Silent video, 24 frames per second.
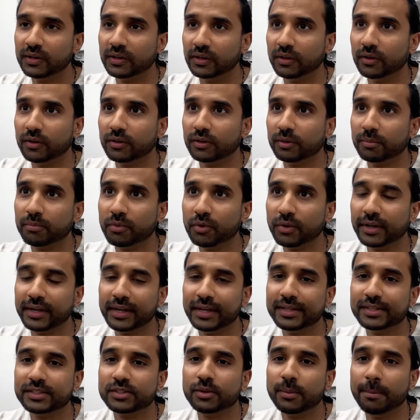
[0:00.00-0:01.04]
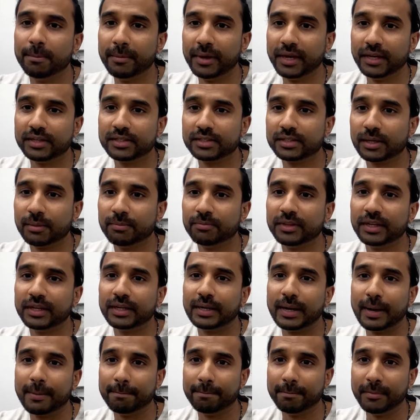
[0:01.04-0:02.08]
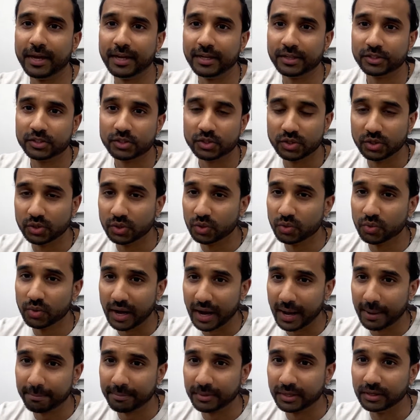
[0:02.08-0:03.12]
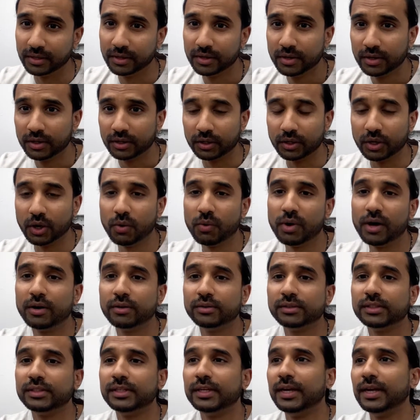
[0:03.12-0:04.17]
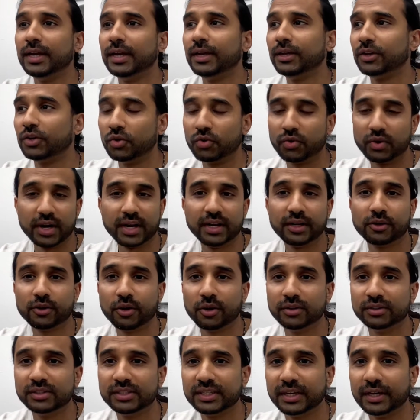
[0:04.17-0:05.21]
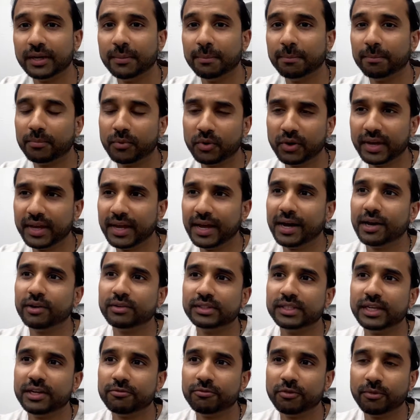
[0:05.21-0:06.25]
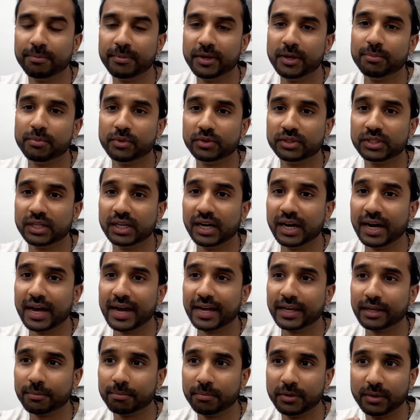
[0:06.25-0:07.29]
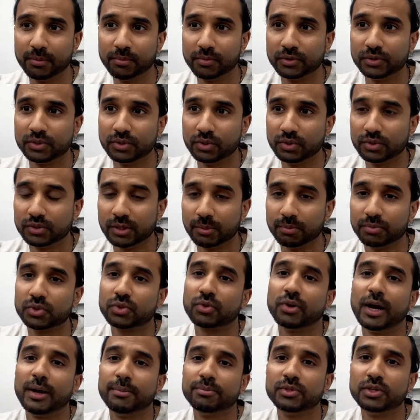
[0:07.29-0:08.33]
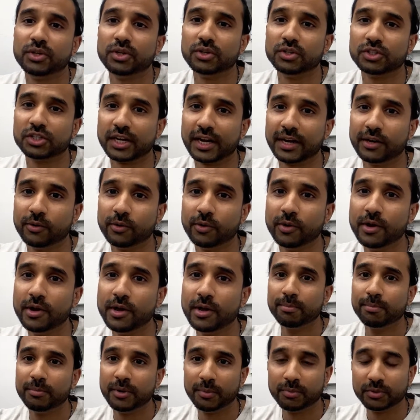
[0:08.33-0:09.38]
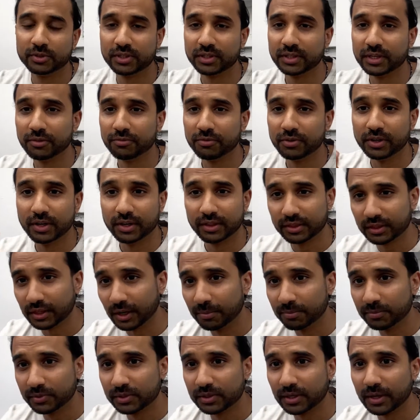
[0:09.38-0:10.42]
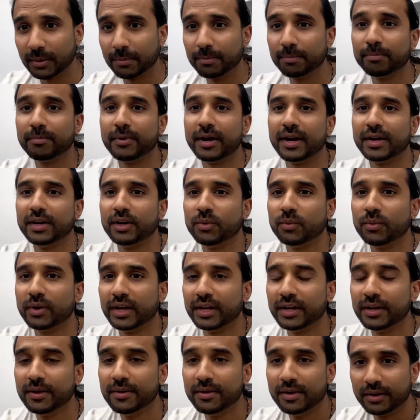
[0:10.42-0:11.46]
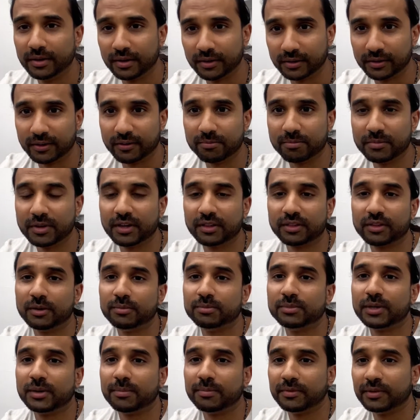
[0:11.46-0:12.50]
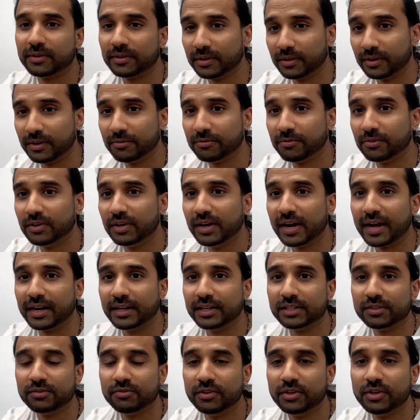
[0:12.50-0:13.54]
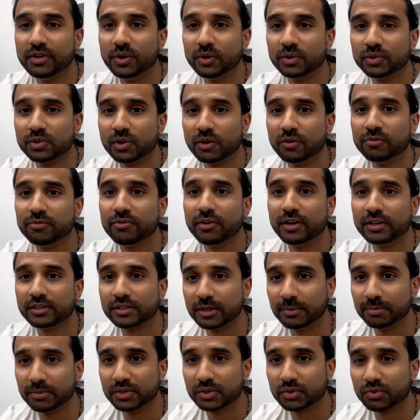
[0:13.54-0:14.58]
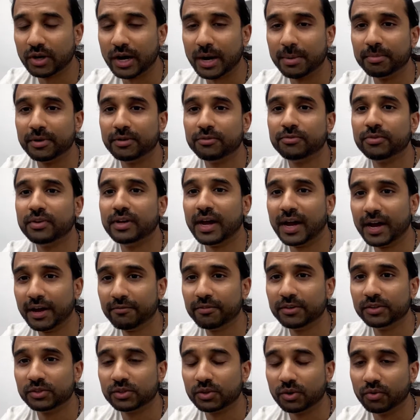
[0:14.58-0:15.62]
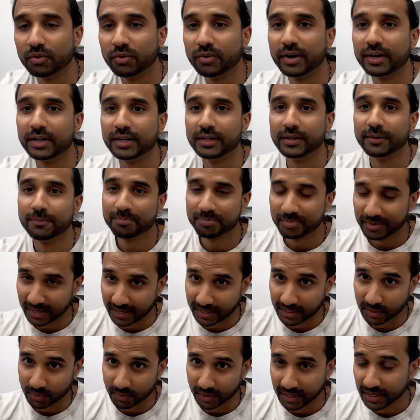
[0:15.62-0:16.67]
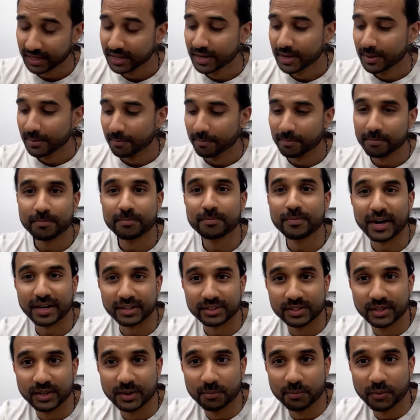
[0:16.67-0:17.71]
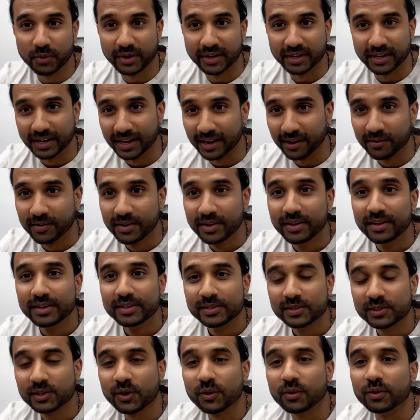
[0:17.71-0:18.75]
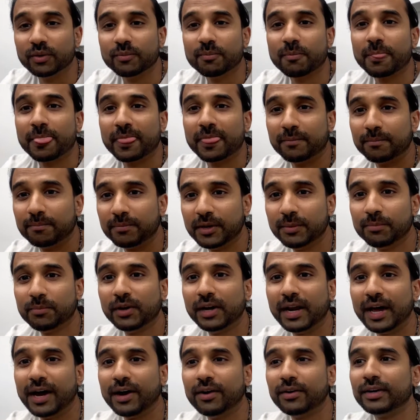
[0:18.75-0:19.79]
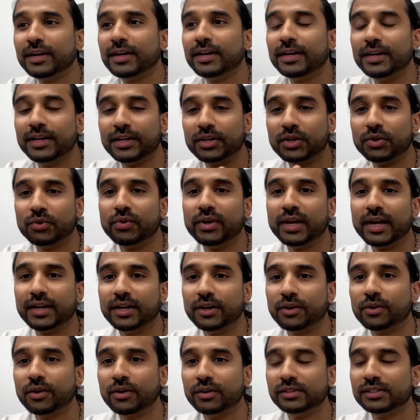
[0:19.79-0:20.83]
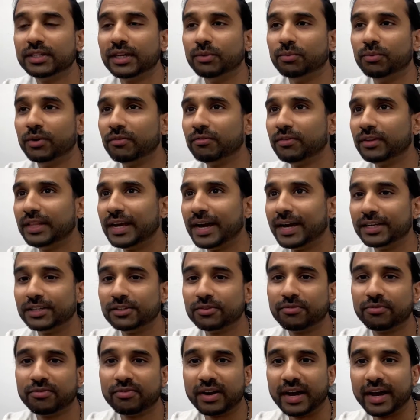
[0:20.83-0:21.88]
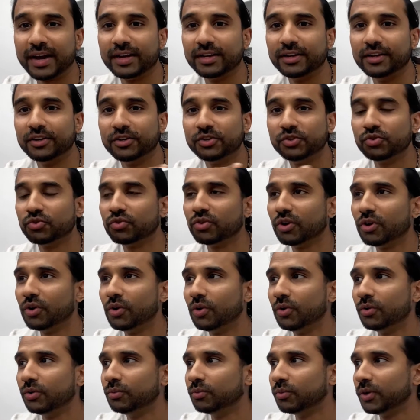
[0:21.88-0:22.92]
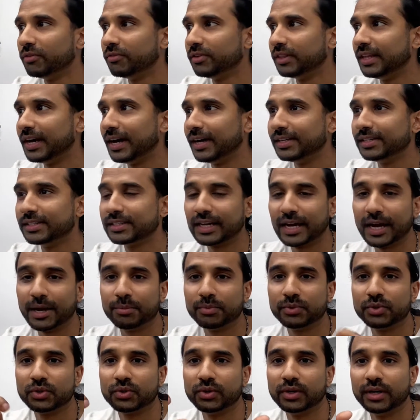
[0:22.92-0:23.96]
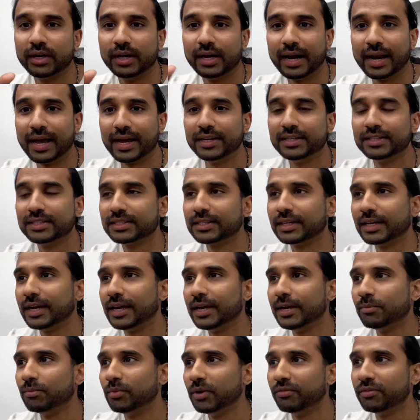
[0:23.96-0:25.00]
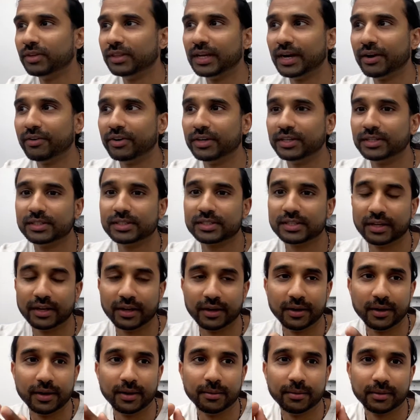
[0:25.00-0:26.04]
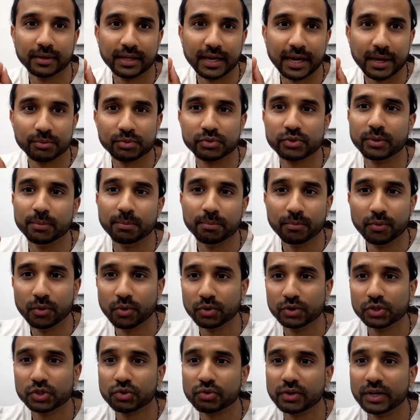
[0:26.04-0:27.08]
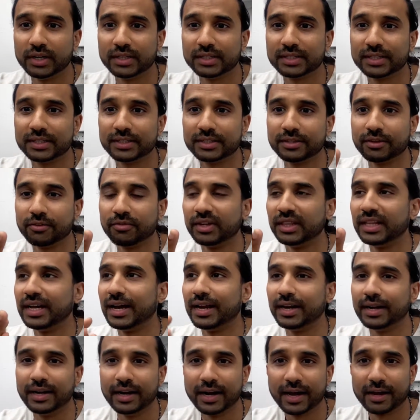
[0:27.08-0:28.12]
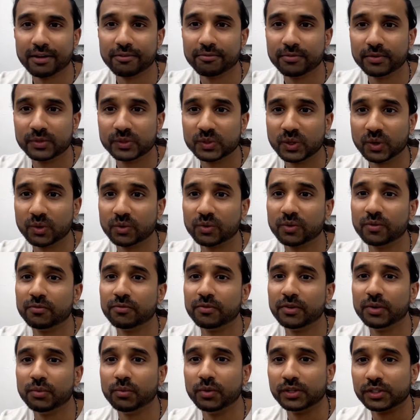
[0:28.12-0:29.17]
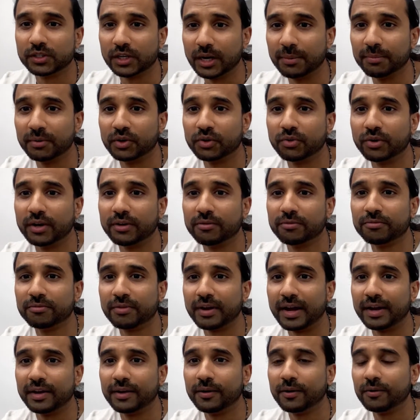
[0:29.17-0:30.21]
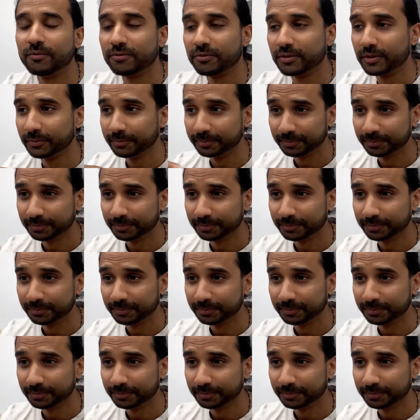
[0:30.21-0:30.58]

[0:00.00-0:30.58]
You know, the point is to make something that makes you happy. Go out there, create content, put it out there for people to like, people to subscribe to your channel, people to give you the thumbs up. By the way, give me a thumbs up if you like this video so far. Subscribe if you haven't already. Anyway, back to the point now. So people out there, they create the content, whether that is flying the drone, whether that is capturing landscape, whether that is capturing portraits and stuff like that, night photography, which I'm a great fan of.